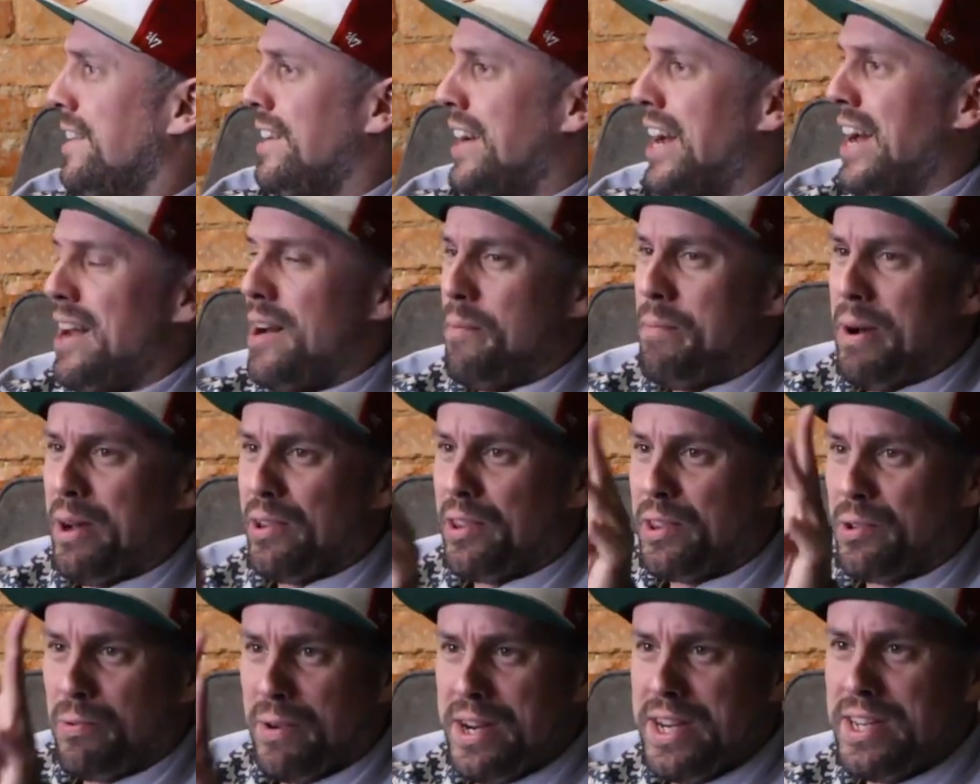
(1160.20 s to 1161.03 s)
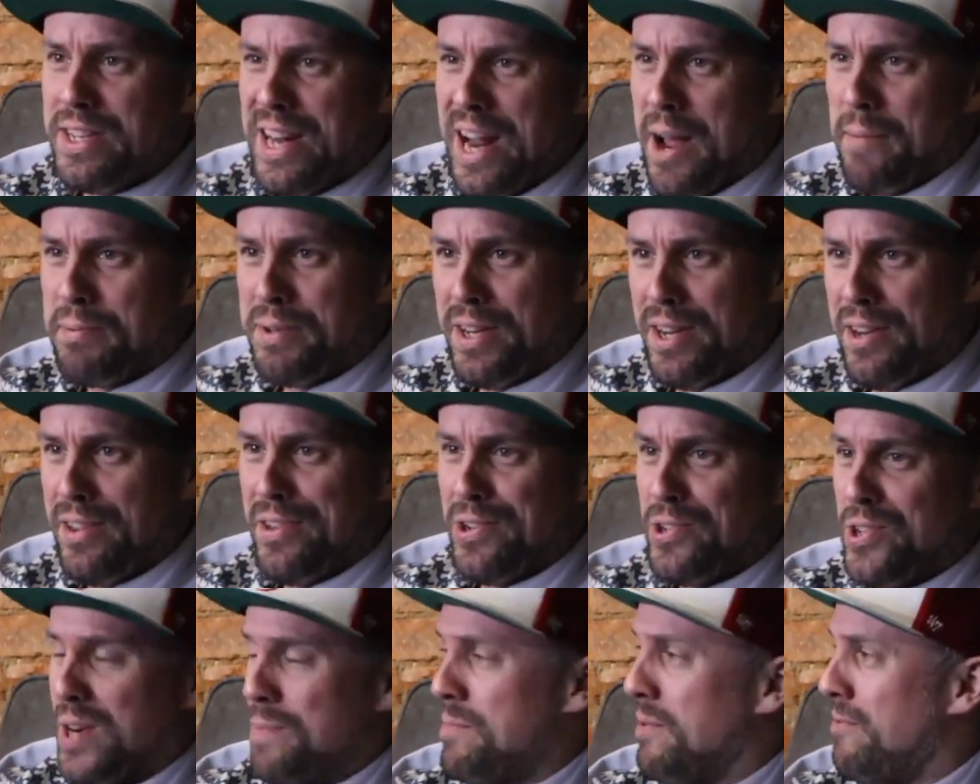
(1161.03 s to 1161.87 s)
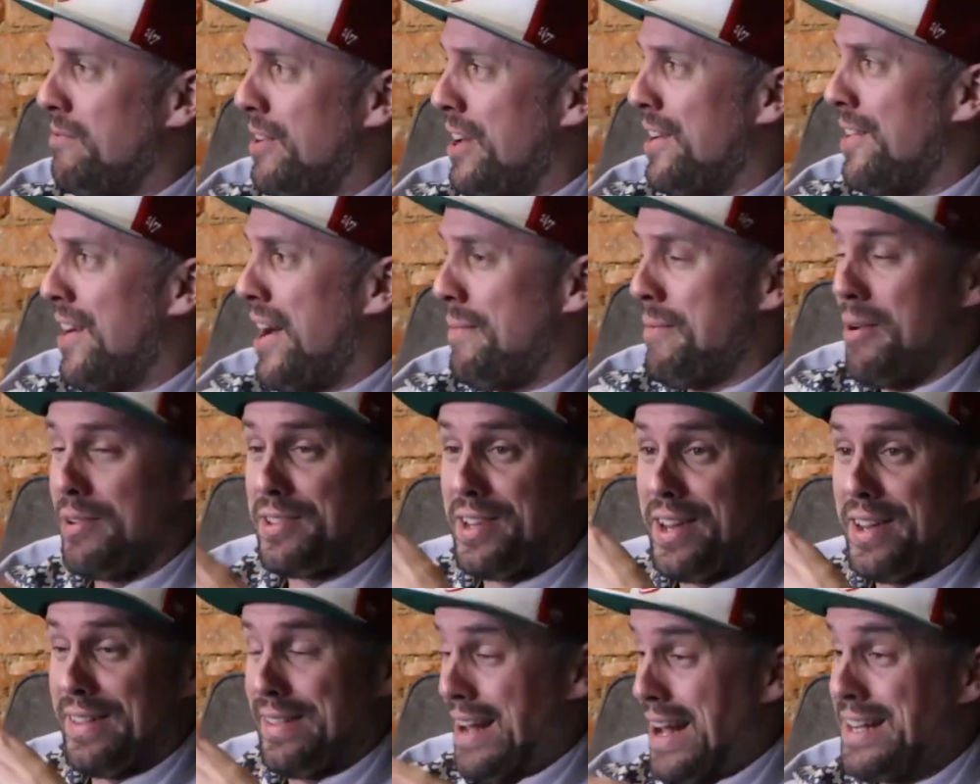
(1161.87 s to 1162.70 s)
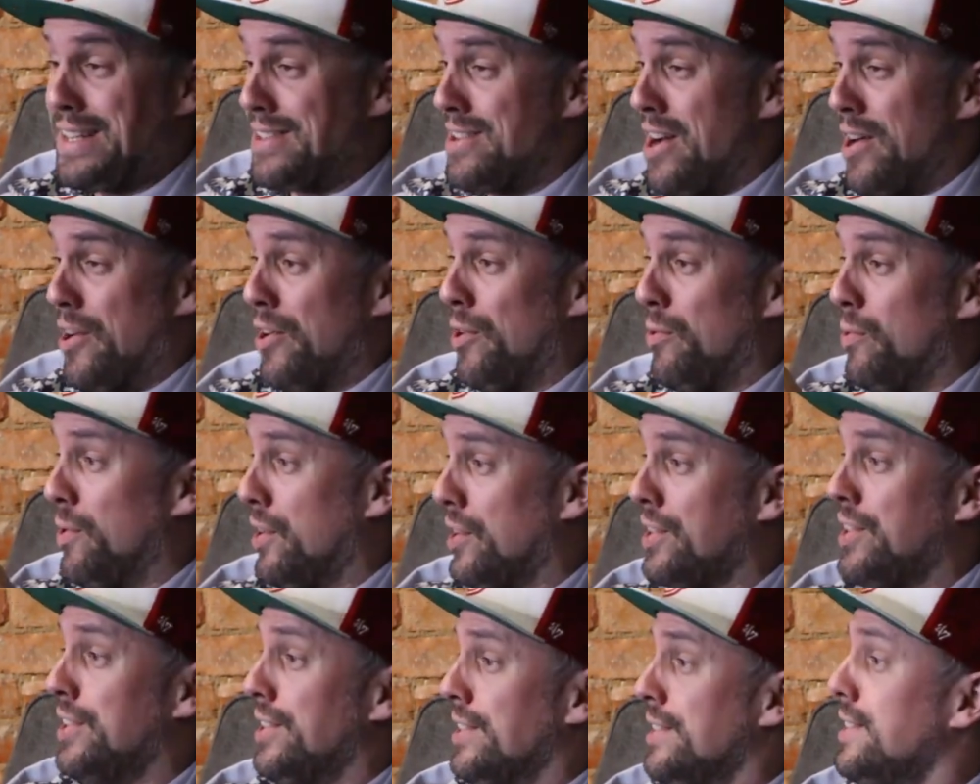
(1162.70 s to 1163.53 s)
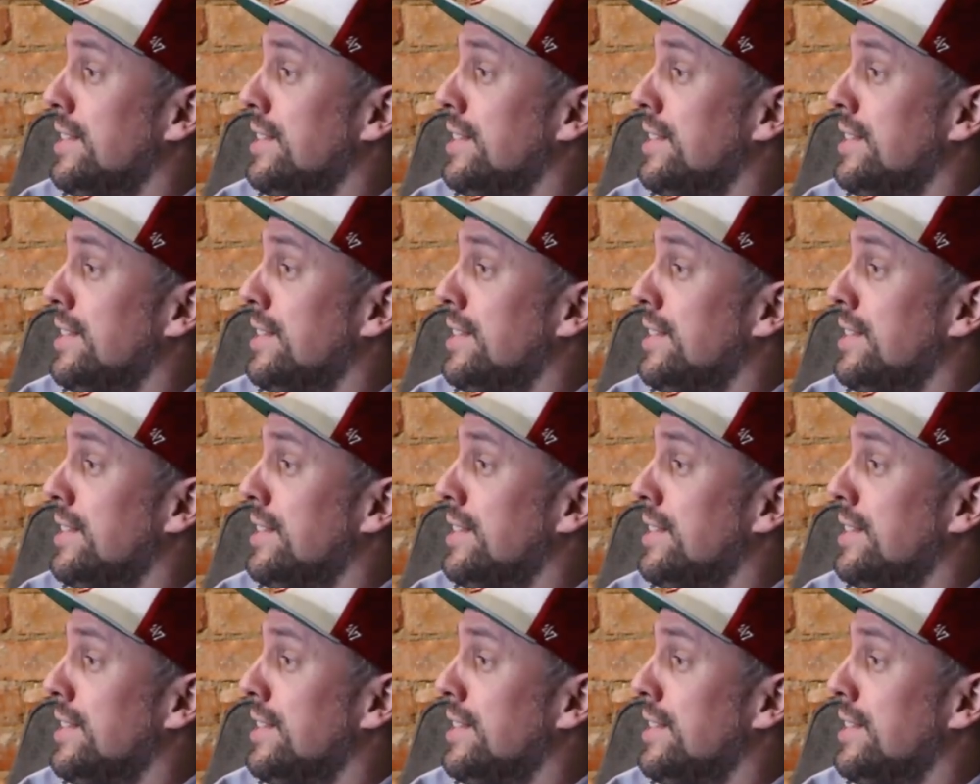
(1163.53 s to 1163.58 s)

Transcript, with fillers: and about three stops into the trip in Vietnam, I was like, "That's not like, going to work.